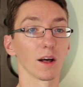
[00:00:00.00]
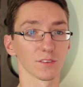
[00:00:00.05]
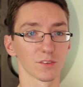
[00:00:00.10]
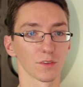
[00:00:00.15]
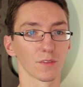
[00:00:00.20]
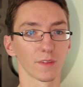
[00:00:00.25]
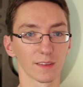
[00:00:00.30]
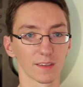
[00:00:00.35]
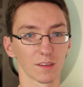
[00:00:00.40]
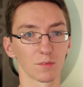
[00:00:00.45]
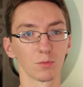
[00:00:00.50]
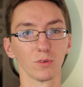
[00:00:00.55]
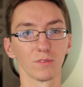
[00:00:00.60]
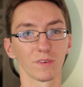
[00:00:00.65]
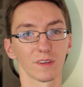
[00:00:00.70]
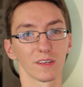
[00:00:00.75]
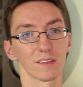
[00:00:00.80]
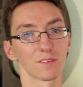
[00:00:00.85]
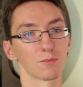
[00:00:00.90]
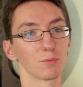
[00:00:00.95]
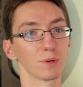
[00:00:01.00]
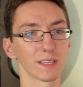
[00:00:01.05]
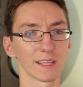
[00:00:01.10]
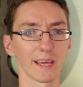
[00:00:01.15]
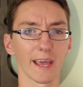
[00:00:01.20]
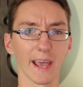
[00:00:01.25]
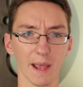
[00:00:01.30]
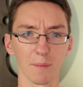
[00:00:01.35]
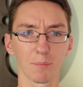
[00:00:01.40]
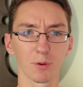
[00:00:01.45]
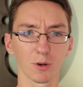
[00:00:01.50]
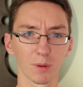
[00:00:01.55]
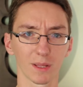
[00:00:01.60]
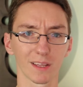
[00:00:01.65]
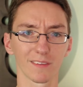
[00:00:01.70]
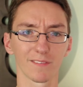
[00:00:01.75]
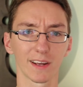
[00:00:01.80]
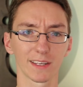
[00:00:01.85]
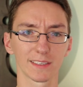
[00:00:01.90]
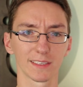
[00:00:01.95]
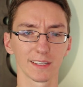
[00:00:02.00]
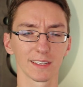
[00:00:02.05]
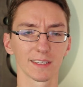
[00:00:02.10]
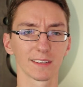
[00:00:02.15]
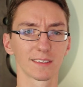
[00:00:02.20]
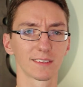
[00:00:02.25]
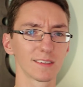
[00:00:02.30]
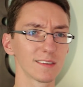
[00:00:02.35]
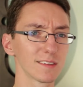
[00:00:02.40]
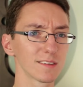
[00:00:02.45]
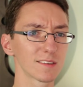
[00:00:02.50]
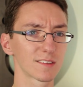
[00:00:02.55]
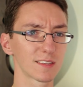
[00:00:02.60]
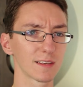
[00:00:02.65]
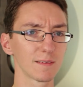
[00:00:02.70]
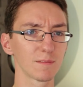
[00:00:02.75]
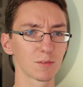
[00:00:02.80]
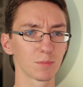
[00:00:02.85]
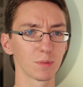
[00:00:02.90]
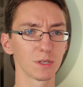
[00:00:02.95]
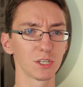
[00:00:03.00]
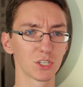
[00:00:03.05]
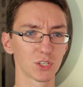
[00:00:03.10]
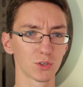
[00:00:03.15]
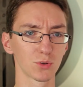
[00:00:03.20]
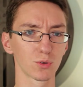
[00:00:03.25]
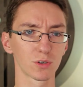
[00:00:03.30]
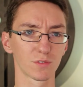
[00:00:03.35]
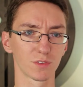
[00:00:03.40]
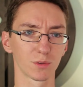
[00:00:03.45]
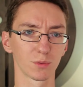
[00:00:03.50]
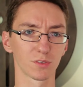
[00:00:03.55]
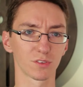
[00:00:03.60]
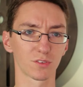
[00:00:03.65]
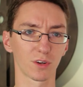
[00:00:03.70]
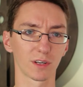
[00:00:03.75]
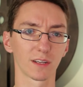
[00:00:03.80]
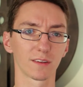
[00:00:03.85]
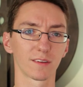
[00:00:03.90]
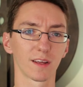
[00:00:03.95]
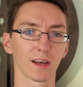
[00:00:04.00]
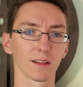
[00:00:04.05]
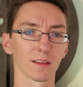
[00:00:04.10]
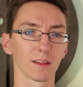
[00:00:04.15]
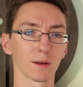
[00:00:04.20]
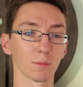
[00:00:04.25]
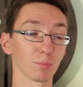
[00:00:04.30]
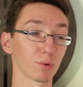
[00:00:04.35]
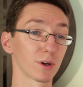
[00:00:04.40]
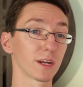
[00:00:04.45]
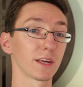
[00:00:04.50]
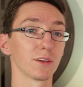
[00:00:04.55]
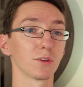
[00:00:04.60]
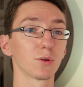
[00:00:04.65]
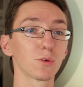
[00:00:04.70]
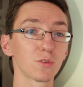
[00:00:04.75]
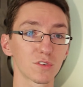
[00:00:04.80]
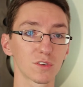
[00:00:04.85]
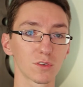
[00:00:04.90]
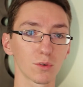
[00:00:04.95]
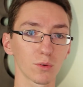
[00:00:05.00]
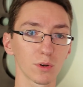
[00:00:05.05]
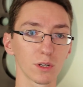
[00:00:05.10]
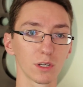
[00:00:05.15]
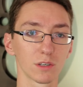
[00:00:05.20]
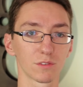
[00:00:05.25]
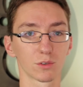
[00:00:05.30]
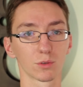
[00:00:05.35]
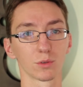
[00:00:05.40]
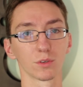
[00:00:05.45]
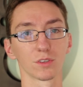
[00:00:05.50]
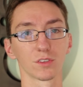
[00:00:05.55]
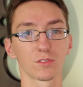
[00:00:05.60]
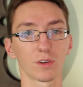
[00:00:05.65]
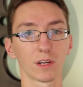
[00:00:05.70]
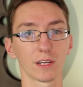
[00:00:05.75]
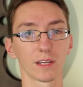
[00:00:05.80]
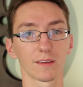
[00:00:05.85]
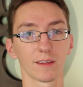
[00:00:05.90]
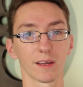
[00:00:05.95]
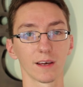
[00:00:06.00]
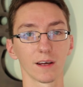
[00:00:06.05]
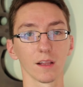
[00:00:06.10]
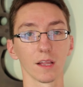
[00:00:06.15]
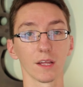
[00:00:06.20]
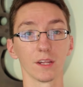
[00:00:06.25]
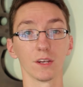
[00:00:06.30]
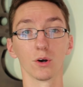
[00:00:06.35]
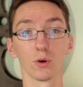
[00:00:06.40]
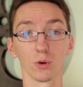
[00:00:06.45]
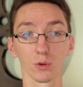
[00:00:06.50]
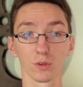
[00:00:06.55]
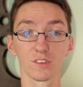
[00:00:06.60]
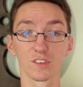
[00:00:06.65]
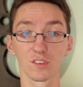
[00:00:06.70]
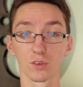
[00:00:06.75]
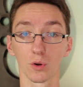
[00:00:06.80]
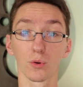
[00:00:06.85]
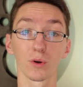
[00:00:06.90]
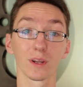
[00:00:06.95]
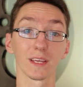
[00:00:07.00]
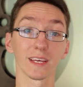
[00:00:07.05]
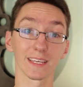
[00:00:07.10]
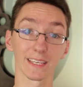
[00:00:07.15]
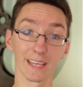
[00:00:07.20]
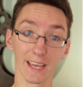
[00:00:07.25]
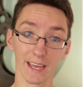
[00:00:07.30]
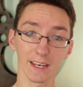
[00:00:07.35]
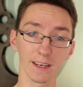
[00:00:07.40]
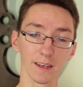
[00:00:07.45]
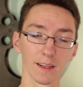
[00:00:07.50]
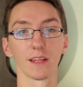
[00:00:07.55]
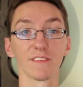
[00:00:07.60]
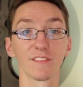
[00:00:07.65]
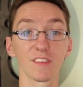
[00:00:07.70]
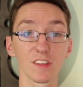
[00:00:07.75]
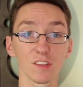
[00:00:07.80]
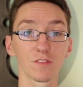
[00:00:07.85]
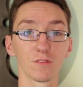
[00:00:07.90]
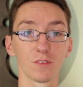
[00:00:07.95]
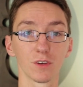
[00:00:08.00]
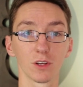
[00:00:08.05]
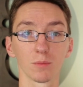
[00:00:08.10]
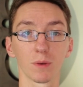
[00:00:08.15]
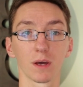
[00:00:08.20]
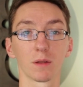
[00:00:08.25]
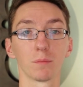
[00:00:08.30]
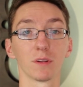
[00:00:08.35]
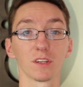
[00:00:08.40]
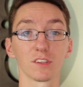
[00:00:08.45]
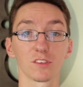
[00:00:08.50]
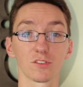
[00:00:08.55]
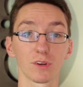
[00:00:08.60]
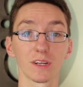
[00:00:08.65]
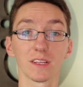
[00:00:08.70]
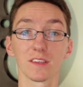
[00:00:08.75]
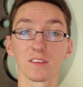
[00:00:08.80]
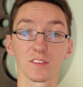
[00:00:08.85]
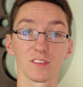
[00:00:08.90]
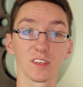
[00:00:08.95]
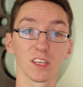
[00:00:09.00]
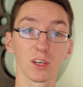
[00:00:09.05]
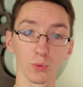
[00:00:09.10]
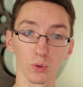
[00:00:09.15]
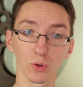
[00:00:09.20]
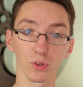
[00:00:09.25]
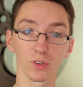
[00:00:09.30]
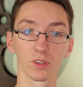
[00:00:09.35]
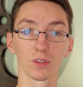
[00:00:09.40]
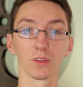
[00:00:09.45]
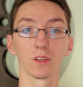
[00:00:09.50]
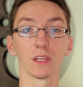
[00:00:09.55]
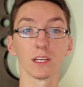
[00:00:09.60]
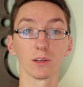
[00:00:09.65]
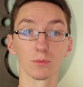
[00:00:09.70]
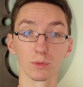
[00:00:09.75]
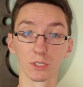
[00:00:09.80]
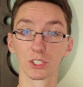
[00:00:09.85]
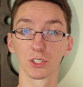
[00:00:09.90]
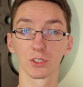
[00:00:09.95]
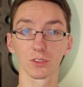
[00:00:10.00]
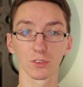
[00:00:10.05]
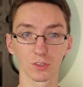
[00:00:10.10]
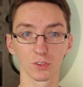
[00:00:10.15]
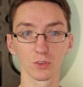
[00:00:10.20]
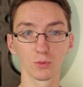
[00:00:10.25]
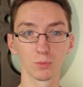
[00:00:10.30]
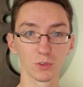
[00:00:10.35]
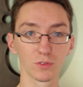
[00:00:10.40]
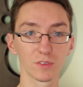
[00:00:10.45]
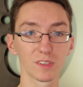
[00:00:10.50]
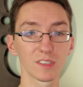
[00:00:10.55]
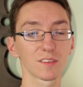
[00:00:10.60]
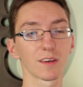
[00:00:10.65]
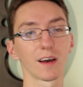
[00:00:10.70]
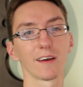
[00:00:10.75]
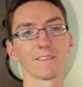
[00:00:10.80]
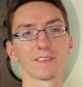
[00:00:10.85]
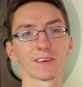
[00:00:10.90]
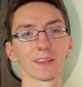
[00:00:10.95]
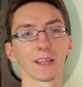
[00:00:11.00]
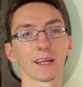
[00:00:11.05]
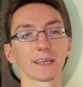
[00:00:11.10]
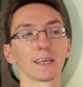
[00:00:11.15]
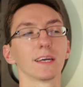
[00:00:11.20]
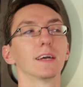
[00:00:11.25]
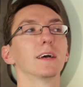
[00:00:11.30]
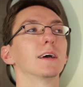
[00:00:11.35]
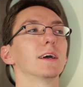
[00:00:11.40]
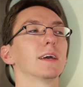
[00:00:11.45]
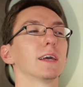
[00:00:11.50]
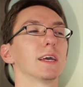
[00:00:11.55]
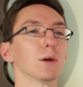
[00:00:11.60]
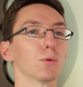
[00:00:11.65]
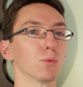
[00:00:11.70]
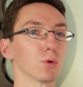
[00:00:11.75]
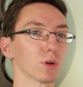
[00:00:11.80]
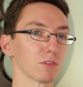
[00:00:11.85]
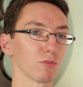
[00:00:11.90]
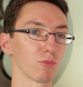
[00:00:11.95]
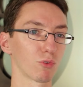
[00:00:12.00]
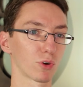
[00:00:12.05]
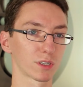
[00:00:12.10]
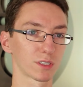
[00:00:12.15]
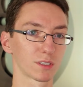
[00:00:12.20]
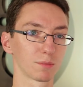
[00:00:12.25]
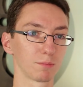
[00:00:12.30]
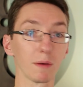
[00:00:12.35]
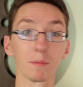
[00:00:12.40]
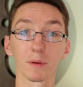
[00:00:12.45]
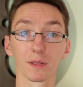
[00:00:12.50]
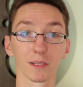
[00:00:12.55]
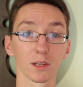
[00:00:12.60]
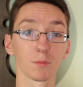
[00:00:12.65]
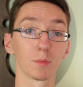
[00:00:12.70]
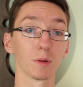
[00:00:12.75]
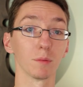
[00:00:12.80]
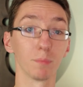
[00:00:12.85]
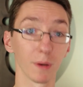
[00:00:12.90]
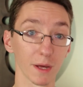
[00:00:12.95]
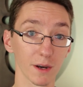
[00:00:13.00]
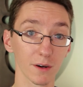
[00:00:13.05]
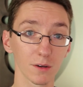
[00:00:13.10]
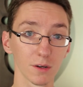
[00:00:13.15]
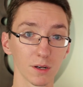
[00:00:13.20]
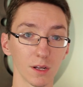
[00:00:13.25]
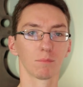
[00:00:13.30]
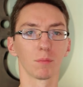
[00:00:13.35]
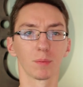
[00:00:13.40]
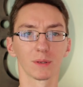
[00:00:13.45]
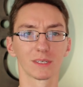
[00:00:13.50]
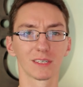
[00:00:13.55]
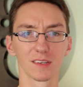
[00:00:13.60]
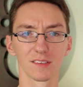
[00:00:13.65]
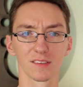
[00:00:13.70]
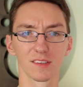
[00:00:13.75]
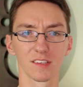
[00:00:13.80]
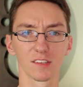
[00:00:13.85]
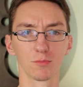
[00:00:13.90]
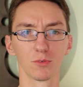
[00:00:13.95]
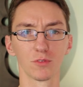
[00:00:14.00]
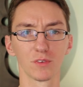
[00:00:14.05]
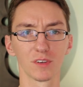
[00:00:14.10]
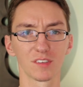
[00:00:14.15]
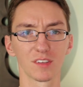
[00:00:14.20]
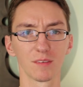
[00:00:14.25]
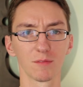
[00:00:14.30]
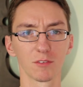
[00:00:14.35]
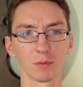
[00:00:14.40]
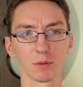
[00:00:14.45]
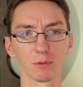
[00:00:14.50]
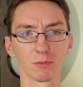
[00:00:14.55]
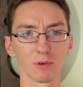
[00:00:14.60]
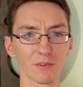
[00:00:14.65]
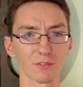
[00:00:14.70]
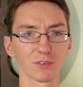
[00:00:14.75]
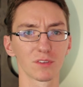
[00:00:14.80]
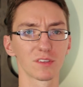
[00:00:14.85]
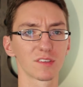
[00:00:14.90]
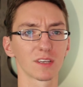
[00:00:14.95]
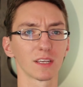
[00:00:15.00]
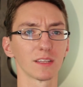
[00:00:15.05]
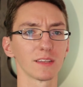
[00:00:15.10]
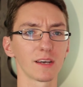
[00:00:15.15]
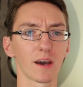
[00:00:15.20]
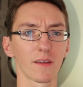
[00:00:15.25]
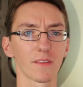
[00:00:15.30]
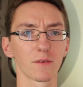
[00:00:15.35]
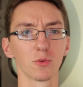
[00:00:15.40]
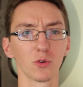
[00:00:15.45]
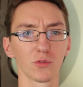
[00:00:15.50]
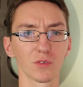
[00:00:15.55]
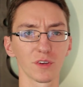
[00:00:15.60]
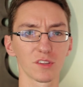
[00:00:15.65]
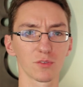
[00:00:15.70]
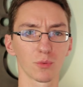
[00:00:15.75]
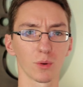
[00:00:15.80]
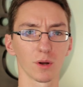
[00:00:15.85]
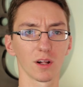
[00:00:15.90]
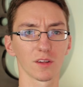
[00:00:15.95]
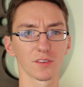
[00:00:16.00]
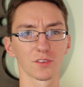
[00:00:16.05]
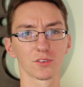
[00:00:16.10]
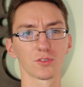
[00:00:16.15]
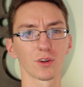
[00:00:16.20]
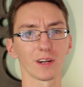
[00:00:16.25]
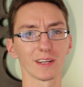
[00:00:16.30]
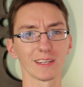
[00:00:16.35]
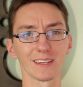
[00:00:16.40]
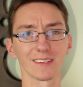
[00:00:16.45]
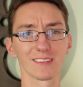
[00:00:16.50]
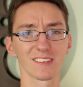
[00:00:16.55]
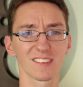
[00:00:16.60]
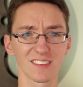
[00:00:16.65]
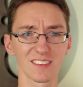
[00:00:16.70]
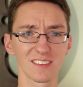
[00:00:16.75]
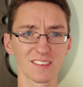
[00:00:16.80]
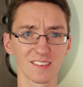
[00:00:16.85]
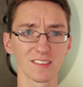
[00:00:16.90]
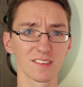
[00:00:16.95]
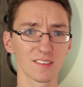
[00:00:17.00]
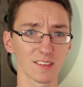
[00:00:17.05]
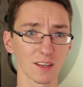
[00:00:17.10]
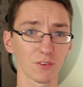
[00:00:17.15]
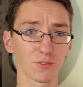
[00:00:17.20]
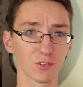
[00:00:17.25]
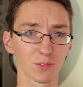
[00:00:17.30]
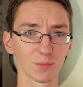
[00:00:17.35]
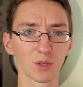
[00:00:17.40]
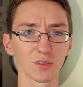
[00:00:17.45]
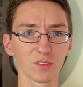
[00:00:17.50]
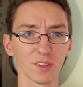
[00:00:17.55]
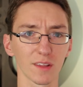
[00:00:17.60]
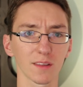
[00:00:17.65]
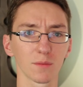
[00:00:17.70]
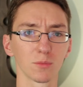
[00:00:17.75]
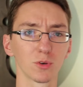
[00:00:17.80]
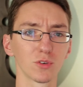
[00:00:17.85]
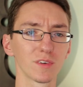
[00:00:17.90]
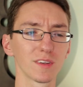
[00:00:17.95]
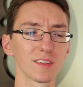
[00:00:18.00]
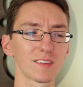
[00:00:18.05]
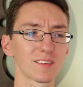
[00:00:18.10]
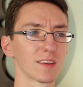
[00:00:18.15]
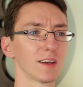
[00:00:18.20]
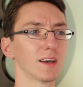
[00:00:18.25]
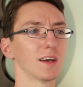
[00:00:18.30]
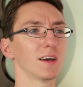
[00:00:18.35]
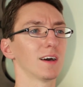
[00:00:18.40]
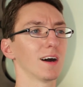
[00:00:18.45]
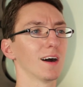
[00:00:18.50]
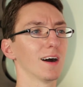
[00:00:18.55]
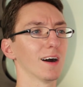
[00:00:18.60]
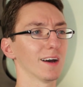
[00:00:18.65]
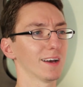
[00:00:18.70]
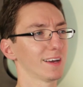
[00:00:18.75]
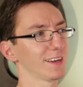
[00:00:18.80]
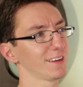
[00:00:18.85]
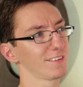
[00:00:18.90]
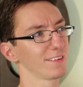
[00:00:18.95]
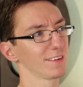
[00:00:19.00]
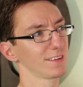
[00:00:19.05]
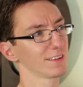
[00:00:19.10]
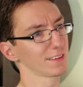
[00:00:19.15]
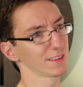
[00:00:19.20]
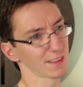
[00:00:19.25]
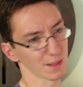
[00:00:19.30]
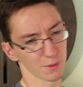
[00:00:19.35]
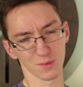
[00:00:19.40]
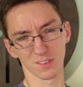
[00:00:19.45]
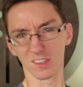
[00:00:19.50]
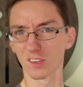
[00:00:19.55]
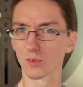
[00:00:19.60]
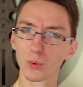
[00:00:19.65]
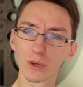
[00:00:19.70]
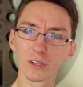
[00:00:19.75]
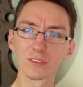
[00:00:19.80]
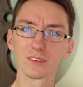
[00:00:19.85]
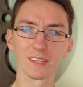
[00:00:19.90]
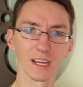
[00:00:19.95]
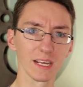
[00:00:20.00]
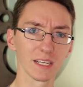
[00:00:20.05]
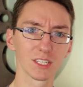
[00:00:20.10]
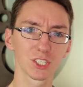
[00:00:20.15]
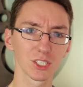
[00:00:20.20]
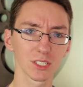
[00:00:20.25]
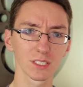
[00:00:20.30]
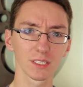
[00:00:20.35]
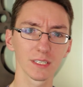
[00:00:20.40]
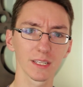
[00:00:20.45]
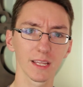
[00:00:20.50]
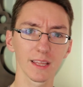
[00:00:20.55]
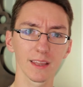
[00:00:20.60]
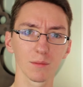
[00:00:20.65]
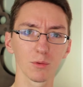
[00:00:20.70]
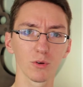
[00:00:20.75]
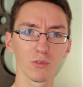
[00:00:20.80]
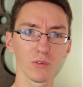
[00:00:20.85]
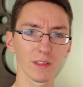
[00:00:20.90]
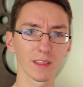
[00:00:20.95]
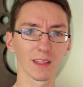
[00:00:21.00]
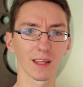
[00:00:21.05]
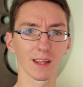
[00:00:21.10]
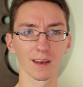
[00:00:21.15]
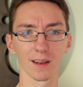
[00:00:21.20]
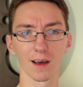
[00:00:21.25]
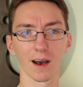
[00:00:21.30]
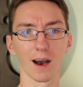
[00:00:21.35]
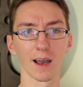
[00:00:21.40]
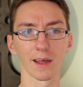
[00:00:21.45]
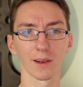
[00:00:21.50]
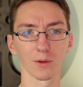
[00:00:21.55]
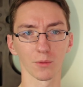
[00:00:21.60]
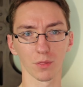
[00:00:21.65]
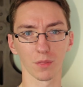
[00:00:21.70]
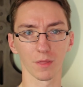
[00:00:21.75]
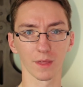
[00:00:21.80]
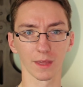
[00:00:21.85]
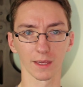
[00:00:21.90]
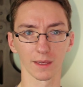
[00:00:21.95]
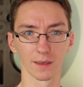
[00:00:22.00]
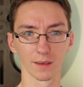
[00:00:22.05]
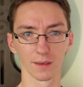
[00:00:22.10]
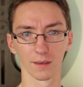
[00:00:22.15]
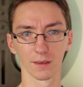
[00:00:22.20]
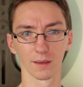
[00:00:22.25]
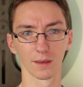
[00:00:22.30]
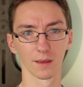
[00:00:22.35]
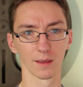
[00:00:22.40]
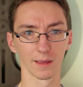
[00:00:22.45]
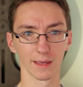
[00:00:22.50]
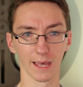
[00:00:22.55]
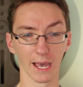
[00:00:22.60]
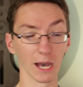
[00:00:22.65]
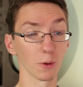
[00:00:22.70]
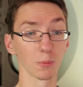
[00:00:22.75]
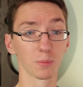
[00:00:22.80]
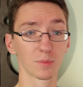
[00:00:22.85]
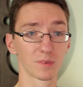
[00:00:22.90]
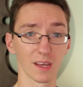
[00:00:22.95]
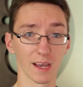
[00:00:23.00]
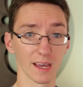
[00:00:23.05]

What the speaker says: also think this movie is really hampered by the fact that it didn't seem to be sure if it was trying to tell a brand new story or if it was trying to tell an old story again. If this film had been a straight sequel to the original 2 movies, I feel like it would have worked maybe a little bit better. But because this movie seemed to be referencing the other movies while also trying to distance itself from those other movies, there was this weird tension in the movie that I don't think helped